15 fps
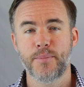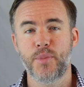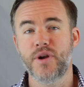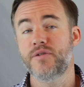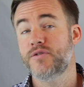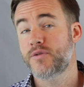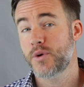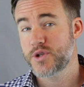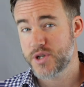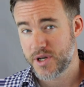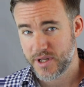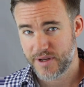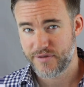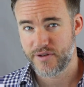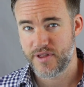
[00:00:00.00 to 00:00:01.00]
But
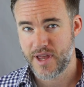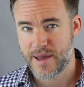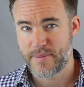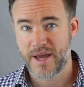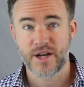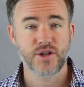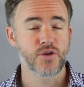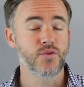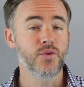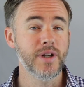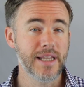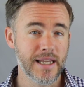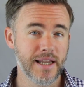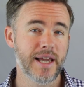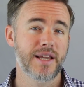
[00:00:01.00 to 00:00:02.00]
fortunately for them, I actually
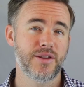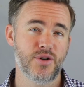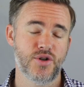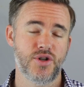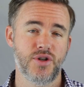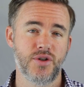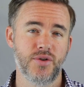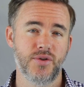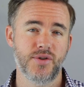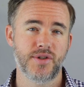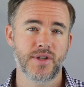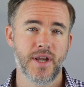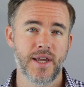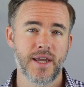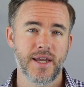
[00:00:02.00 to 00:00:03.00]
really like their
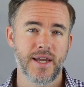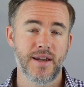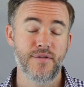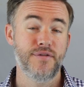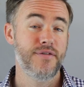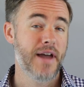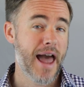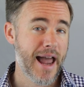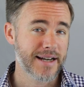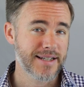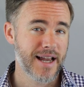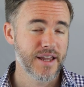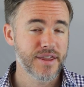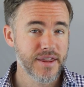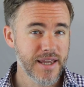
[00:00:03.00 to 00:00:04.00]
shoes. In
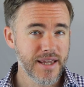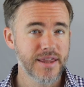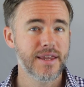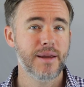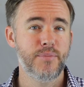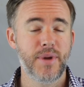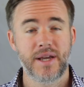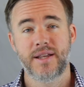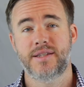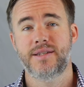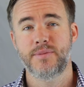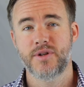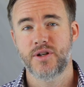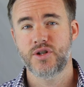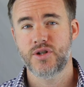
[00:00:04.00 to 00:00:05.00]
fact, I think that Beckett
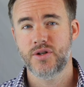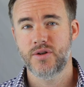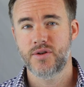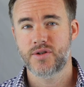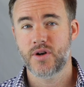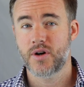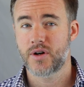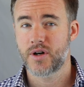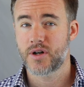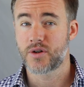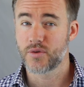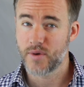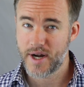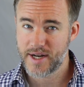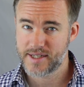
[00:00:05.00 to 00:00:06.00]
Simonon shoes are a
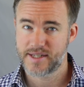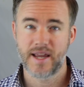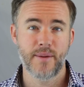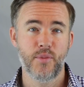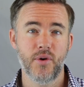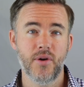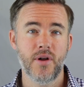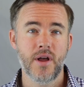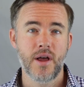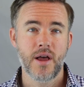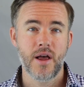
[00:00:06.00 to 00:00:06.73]
great example